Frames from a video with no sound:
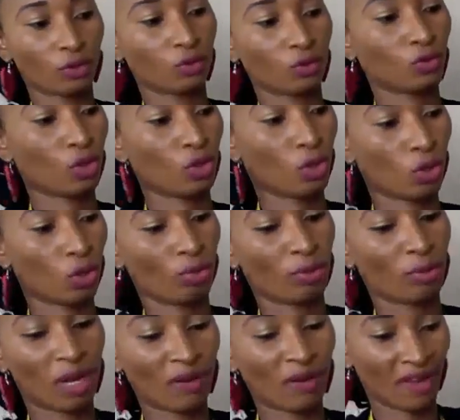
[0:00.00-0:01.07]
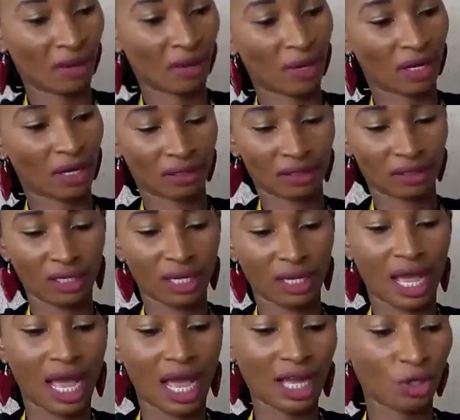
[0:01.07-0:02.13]
to your paper fiber.
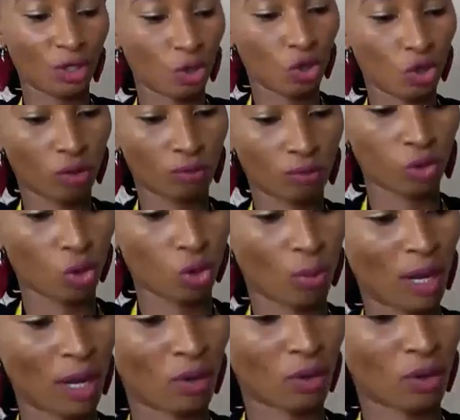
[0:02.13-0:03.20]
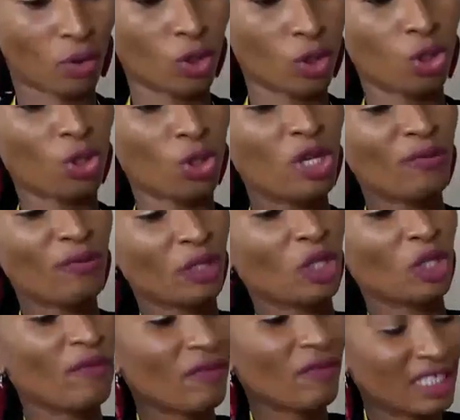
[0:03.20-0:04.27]
Add your gum to your mako. You
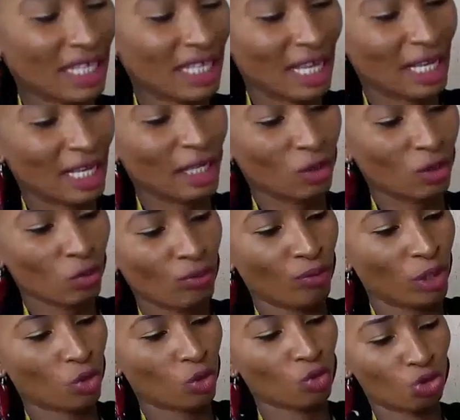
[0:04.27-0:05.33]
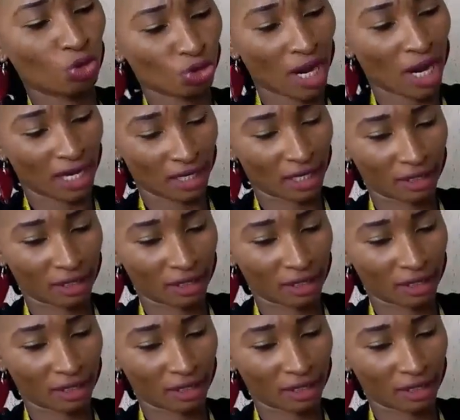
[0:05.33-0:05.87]
leave it a little bit to dry